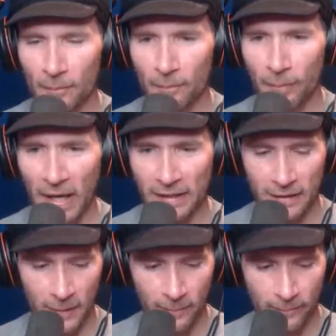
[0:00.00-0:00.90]
Back it
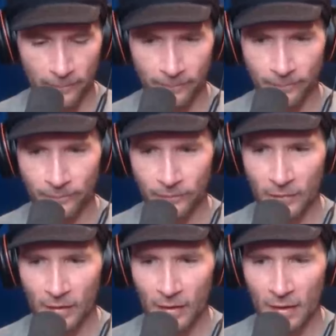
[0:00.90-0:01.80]
up.
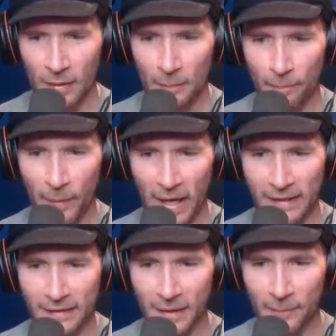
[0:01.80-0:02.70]

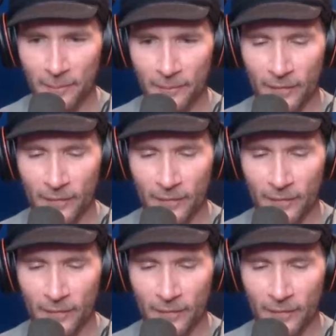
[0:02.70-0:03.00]
Back it up.